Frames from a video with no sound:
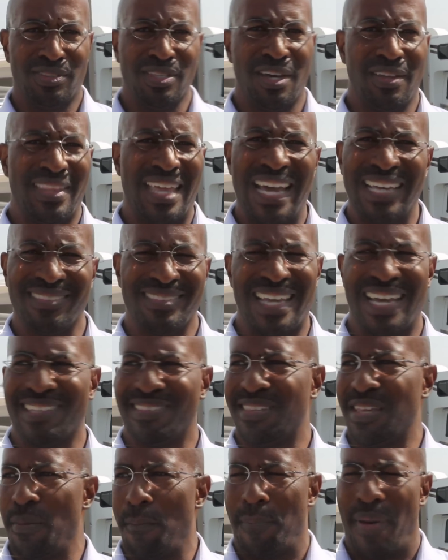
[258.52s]
So that's not
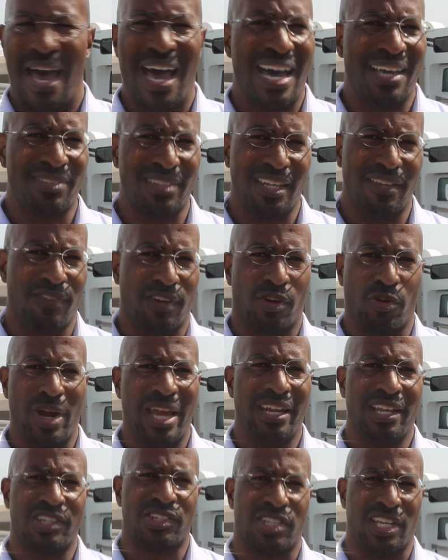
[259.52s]
some positive,
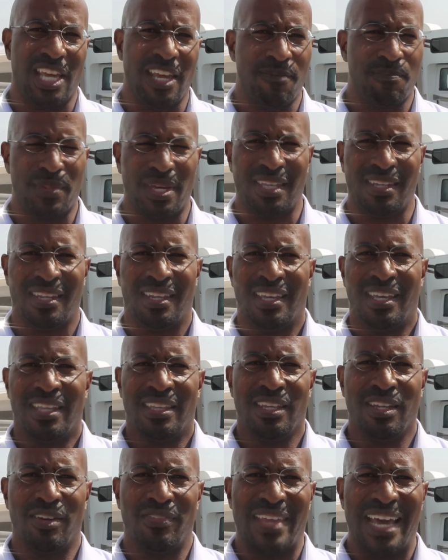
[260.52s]
great achievement.
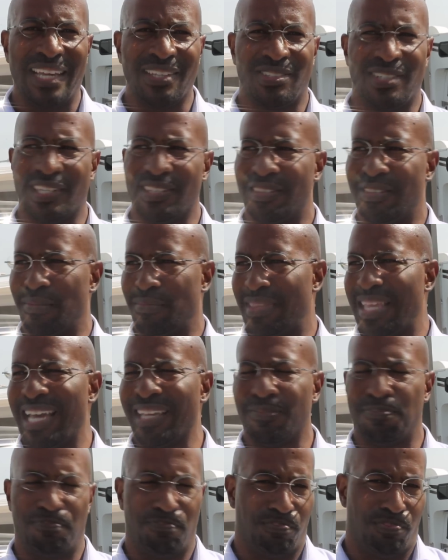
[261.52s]
That's
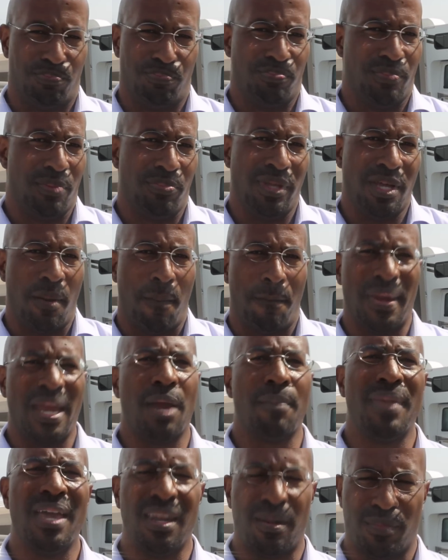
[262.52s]

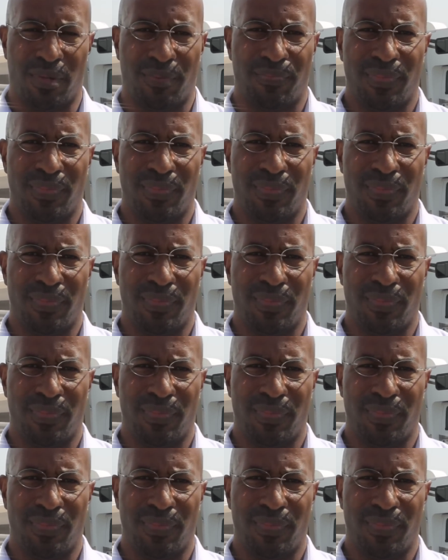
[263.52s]
bare minimum.